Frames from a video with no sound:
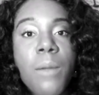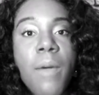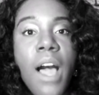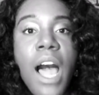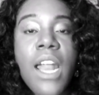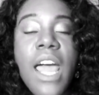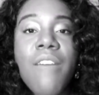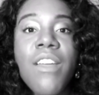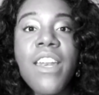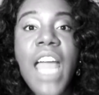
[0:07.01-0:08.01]
about how to
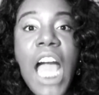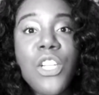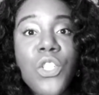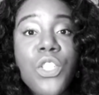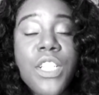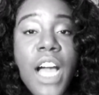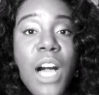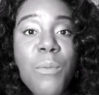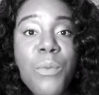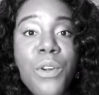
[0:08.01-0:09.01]
have a natural
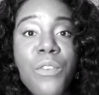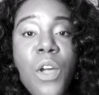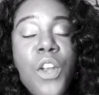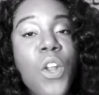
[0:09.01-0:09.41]
childbirth,